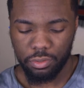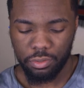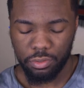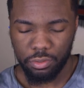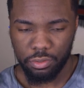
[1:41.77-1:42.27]

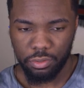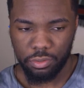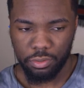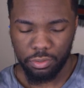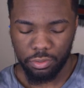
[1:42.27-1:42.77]
I feel like he's
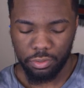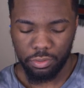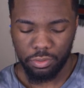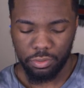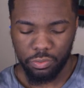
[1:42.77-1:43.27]
been gone a
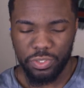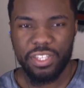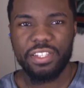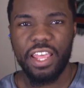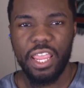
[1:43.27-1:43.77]
lot lately. What's
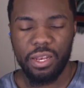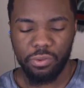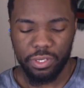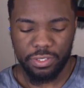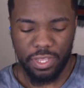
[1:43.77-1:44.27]
his name? The
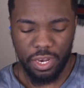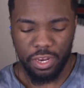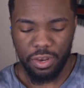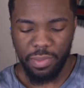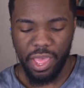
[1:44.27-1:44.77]
one standing
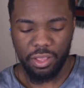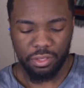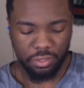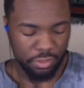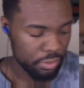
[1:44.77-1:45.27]
in the back. I
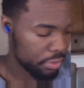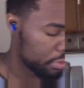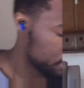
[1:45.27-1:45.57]
wonder where he's at.